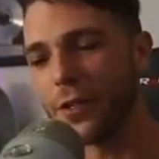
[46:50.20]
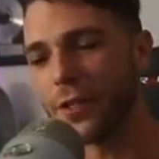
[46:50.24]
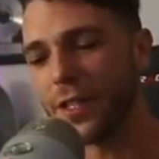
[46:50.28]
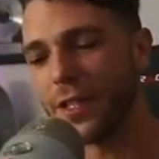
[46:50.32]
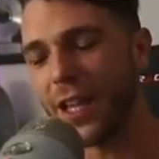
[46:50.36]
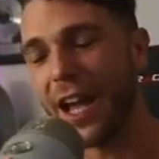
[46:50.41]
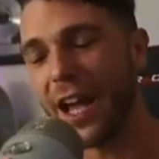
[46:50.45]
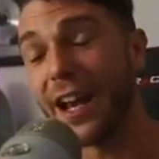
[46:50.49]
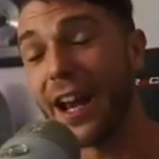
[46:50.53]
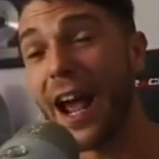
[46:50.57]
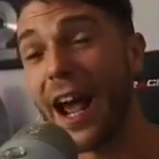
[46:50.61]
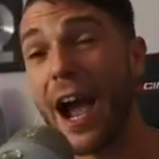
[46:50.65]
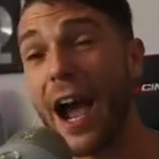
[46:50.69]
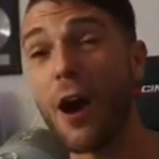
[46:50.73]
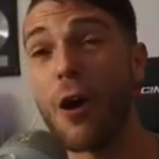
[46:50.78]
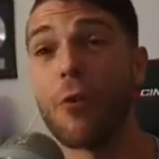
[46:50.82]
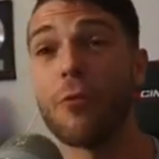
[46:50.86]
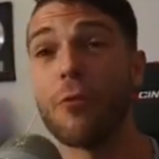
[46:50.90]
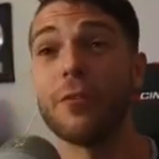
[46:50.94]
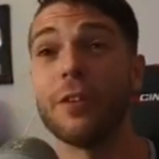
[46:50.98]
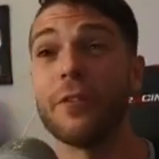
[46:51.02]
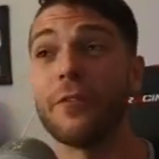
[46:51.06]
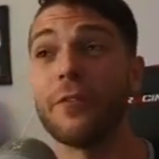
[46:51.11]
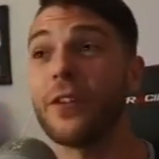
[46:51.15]
and how
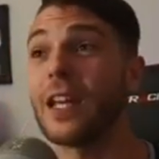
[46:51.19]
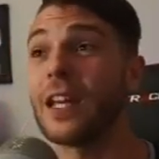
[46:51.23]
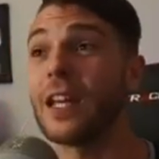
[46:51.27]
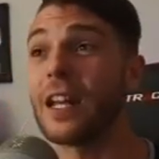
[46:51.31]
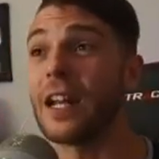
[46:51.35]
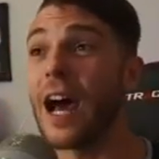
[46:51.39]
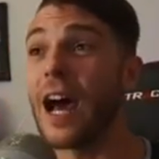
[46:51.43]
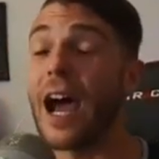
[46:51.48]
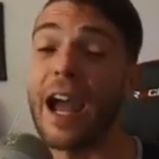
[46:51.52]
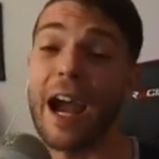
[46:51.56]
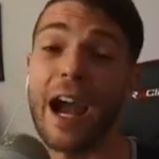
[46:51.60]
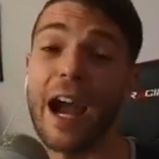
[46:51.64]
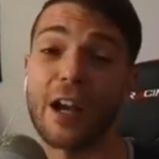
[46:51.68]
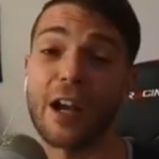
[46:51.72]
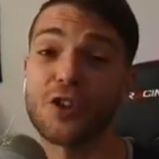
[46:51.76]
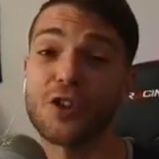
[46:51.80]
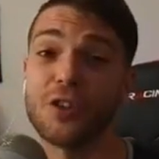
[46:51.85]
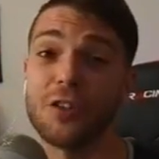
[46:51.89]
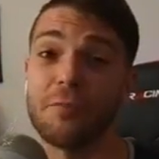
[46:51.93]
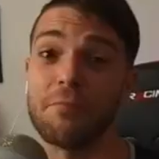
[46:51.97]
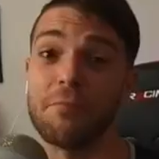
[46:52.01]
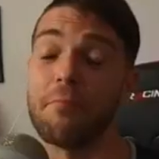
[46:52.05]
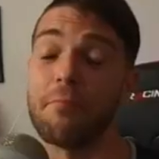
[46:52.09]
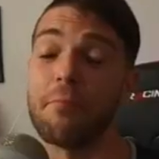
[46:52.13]
Navene and I
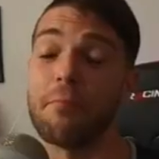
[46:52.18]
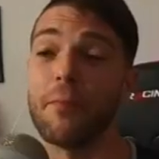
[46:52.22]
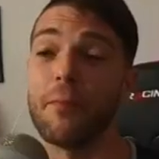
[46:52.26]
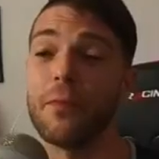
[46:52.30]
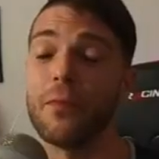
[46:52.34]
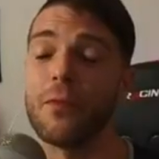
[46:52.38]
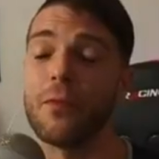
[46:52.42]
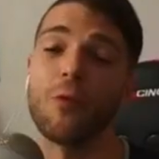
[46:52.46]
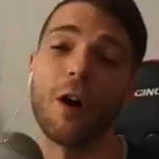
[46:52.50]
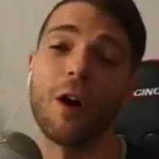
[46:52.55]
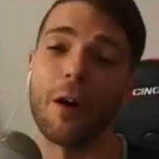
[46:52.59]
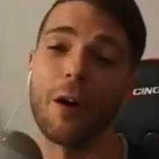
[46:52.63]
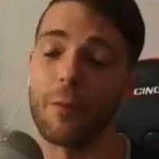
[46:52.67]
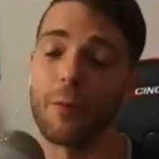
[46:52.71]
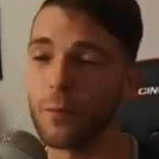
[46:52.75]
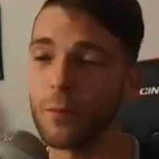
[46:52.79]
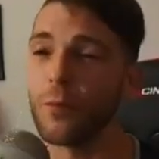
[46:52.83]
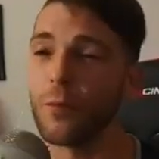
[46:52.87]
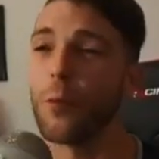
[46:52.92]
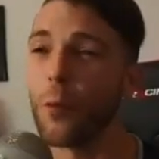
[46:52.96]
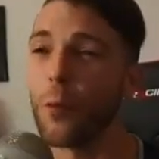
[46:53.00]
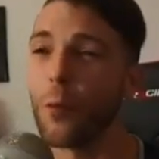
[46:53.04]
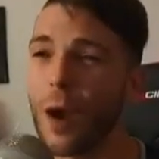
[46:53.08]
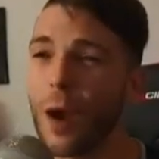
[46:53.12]
actually, well,
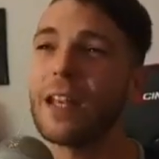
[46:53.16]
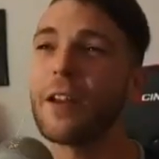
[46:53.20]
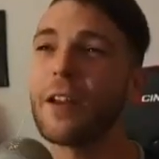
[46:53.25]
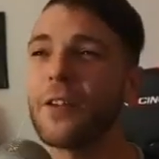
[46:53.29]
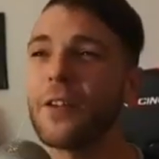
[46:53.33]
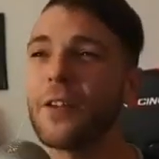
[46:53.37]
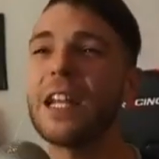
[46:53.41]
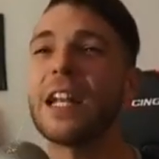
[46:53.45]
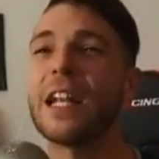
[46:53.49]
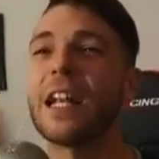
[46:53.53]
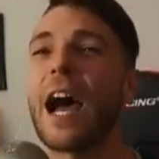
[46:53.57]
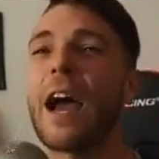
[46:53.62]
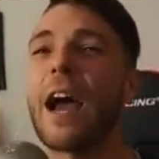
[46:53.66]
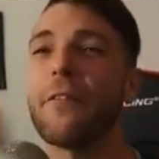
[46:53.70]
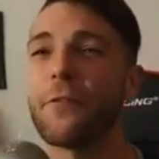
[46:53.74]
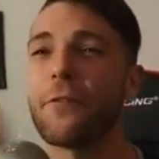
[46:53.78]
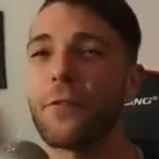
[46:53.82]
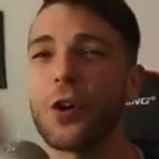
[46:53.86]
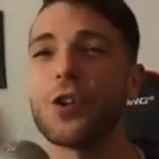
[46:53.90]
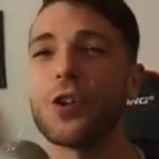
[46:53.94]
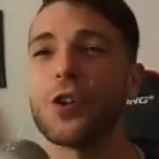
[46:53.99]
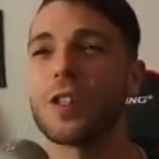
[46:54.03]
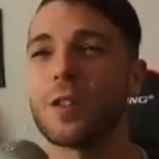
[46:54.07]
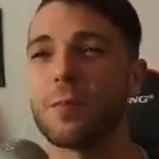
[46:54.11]
when Navene and I
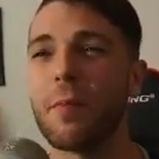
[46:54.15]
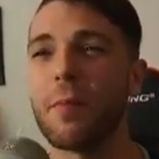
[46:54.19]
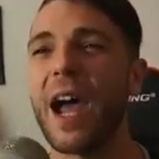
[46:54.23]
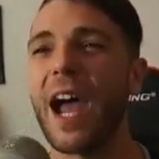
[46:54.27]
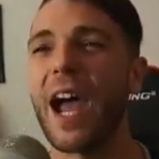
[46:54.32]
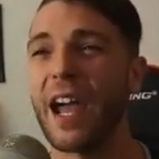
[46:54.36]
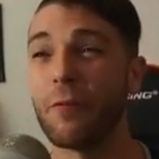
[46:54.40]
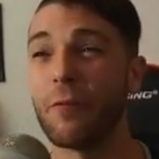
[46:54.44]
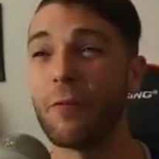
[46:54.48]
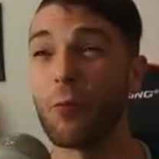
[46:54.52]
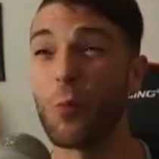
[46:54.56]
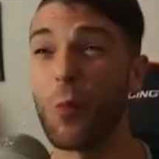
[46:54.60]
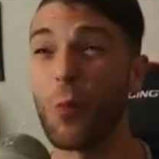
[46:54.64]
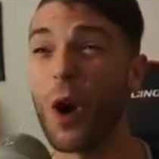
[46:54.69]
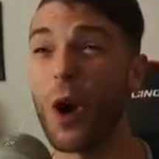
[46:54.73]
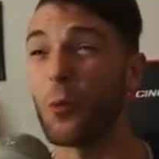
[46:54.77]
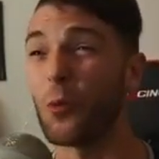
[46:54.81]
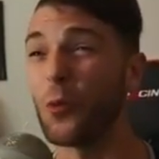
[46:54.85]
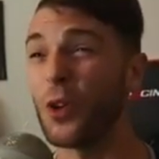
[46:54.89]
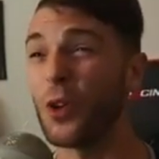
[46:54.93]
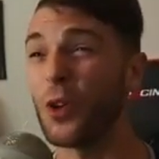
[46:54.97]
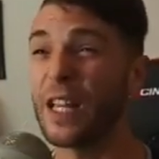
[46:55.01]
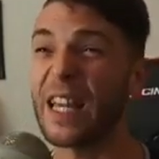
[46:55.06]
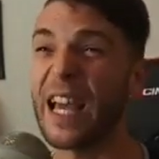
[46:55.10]
first met and what
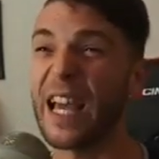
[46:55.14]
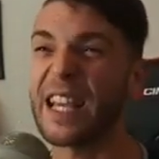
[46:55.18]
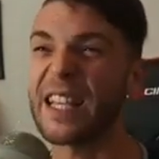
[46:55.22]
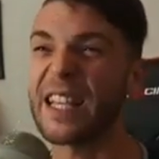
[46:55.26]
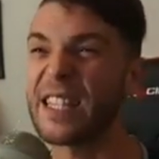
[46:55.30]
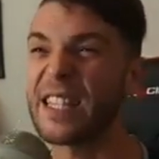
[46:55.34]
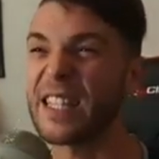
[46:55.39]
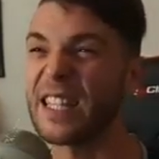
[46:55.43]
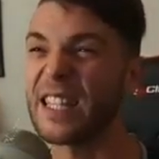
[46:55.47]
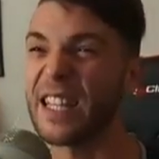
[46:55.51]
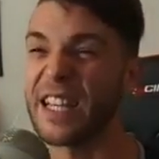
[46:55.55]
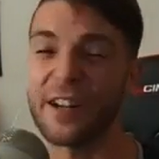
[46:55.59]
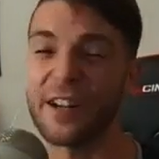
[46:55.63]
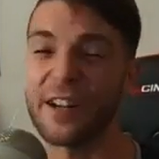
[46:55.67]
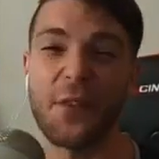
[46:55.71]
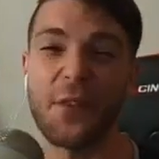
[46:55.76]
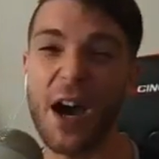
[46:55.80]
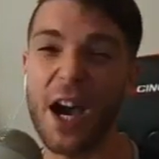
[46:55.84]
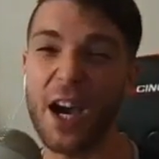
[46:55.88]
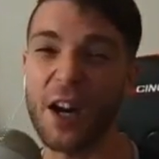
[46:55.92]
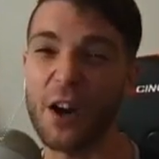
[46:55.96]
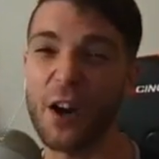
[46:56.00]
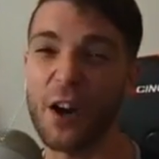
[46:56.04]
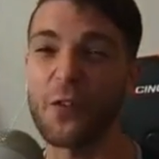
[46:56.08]
really like
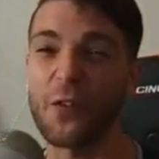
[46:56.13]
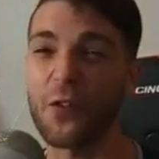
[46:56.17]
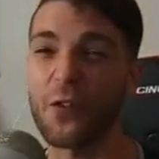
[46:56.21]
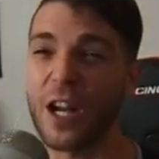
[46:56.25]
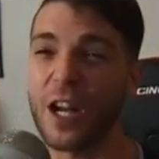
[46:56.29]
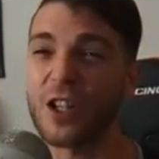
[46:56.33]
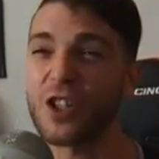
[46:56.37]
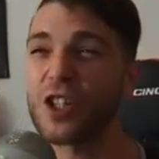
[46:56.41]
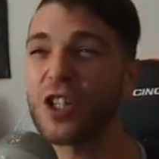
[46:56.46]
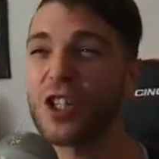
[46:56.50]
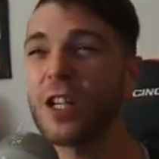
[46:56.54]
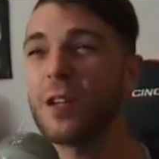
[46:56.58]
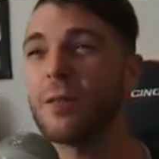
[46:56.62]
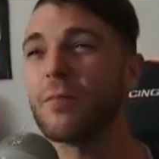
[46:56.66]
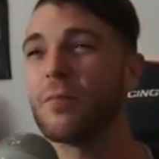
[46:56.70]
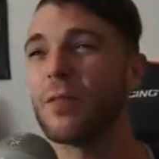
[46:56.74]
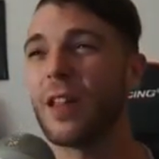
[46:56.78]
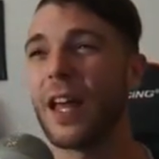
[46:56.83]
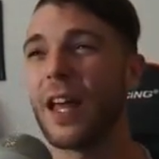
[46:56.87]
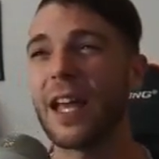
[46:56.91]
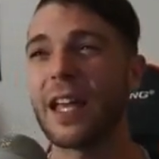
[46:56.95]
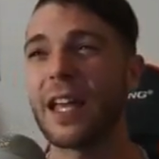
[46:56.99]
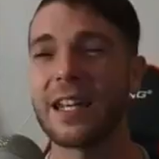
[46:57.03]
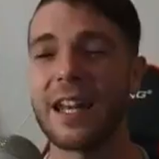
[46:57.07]
solidified our friendship
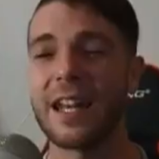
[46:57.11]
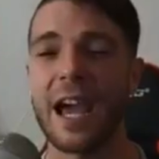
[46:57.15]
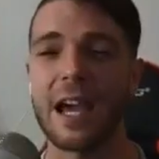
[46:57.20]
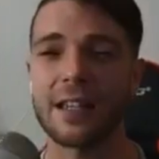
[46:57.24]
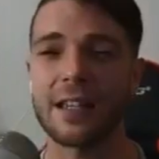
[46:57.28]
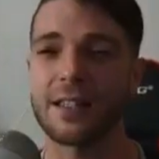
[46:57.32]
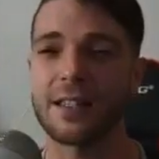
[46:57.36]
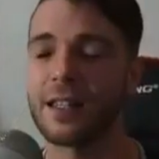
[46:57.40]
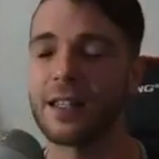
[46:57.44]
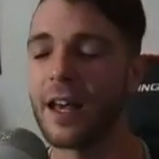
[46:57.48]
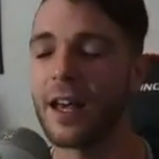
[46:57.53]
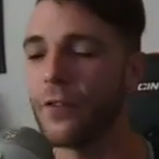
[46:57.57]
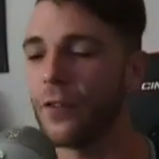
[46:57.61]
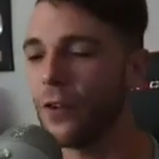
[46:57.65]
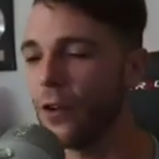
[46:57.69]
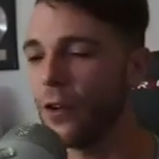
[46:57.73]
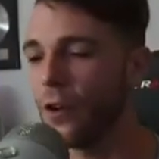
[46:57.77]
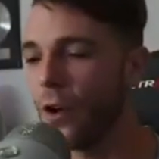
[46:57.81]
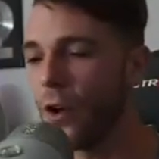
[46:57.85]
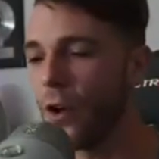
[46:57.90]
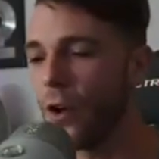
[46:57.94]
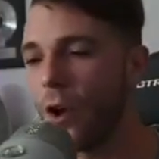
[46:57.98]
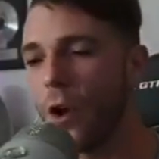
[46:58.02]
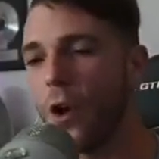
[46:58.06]
like next level
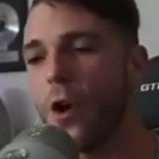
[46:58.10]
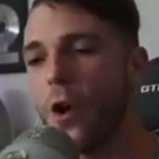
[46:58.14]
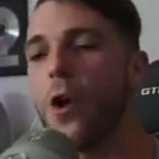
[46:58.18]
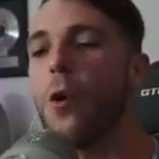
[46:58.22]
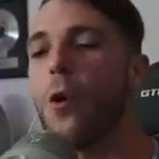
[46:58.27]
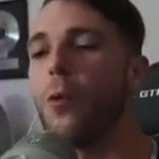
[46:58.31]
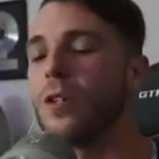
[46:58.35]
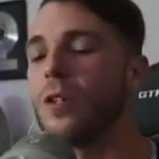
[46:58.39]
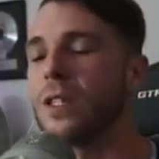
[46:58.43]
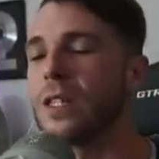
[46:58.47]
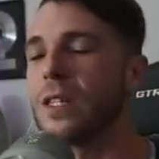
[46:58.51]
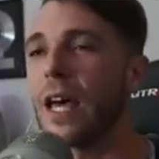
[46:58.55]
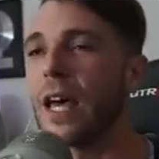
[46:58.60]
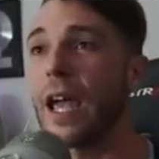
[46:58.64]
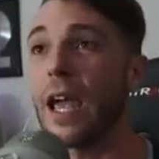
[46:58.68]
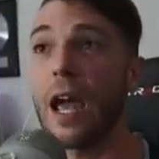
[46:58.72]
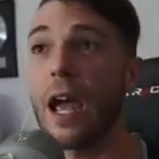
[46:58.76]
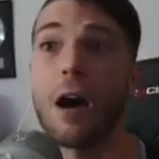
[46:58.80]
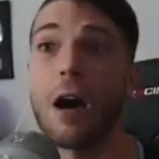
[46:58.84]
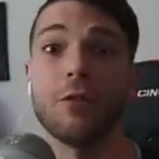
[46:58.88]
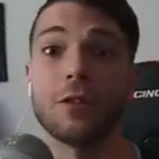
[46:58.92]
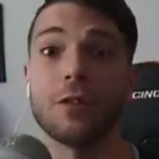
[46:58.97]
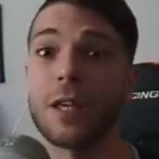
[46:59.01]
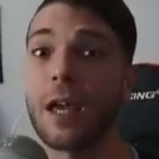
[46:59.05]
was like
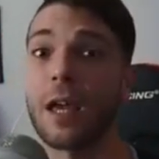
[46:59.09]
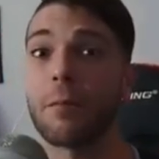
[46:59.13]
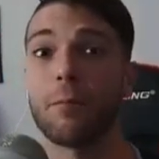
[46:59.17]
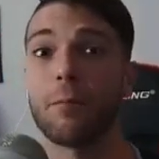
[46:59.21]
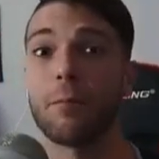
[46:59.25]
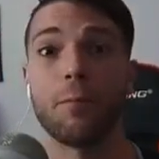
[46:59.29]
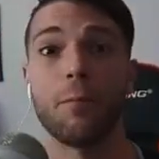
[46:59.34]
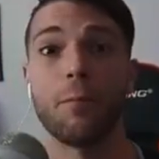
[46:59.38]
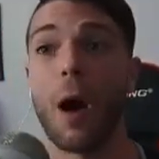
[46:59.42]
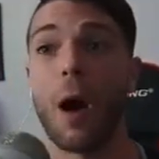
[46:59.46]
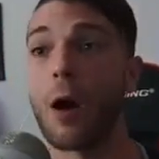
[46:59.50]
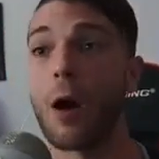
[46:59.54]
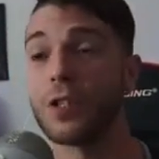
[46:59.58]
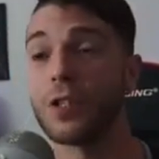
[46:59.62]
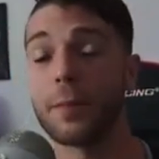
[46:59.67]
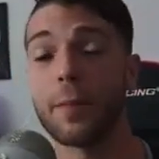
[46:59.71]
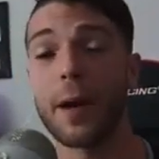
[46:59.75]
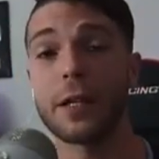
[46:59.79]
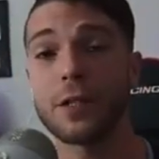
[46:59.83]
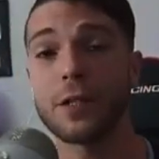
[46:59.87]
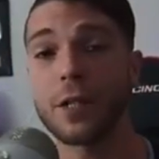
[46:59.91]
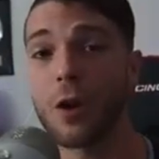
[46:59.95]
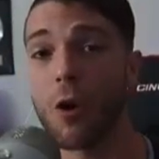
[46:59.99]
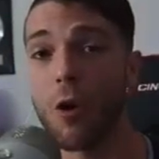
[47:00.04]
I was about
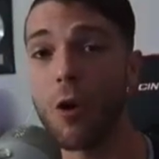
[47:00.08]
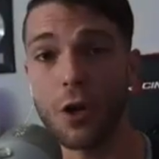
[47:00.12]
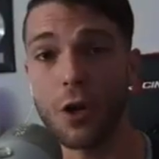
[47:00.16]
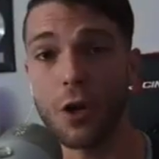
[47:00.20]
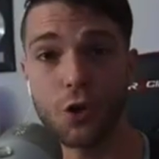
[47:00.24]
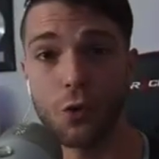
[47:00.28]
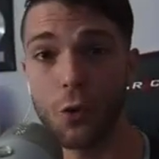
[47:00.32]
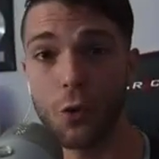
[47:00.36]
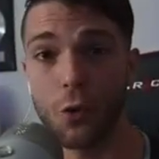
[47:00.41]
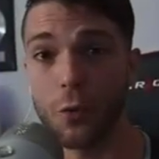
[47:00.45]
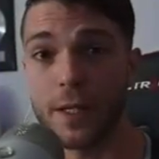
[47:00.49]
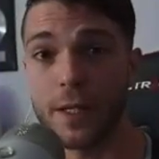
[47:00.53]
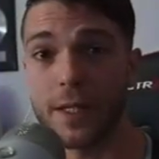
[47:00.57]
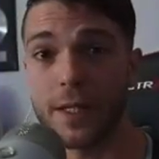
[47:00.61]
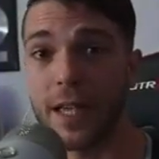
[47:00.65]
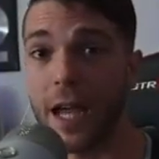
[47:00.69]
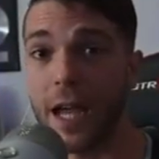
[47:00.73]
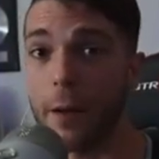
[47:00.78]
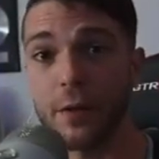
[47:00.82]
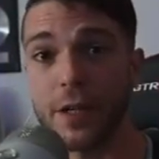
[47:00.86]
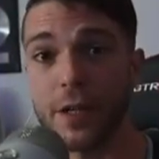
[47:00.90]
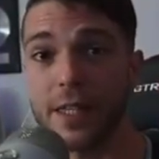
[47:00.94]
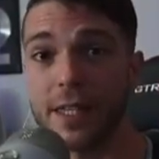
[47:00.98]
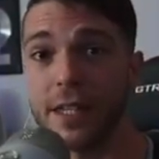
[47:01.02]
to go on tour with
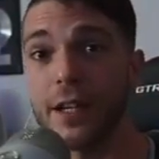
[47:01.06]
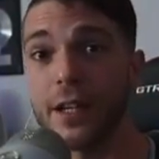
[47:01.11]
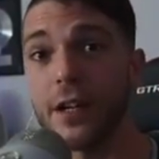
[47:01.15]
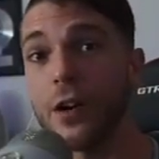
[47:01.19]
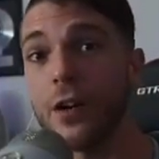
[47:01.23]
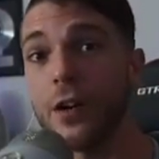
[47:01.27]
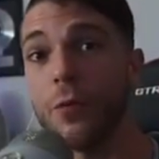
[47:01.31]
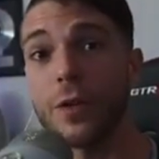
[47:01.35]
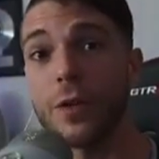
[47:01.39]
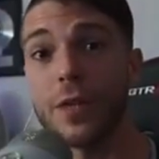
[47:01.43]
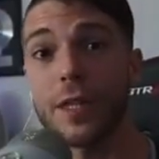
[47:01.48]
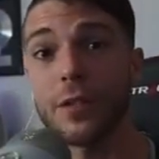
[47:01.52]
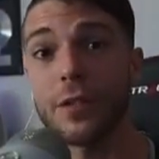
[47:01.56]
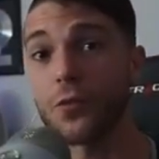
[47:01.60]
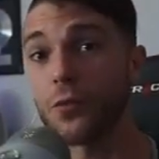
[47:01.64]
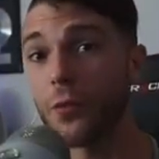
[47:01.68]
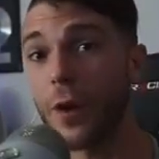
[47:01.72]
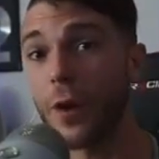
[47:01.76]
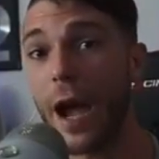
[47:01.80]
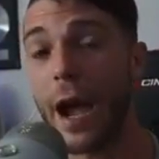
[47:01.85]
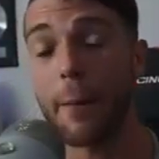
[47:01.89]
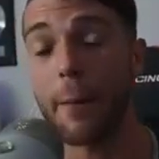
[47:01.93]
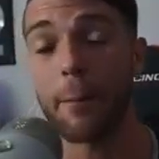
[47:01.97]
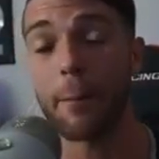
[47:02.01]
Cypress Hill with this
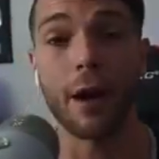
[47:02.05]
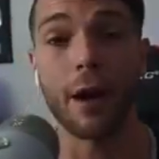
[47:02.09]
rapper